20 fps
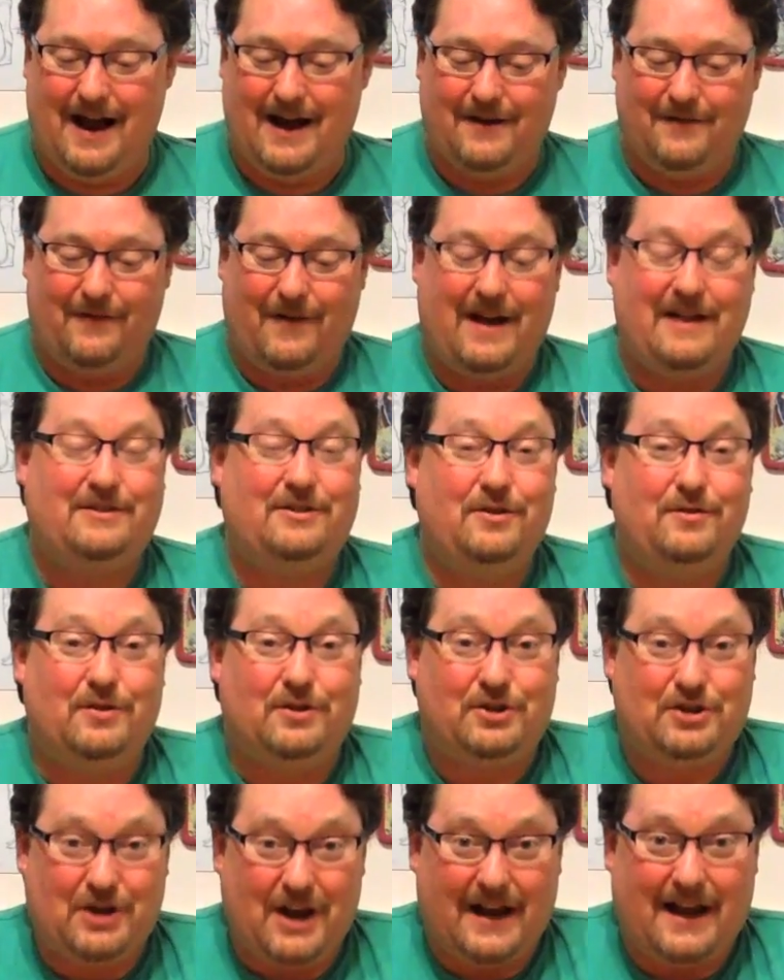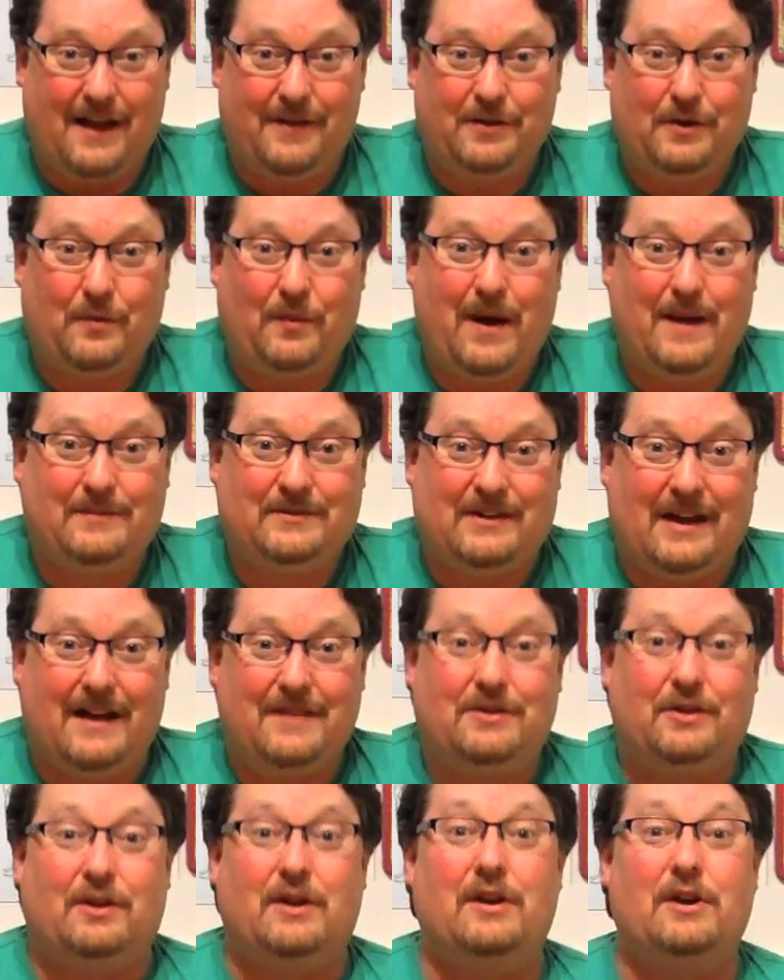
I invite you to check out their website.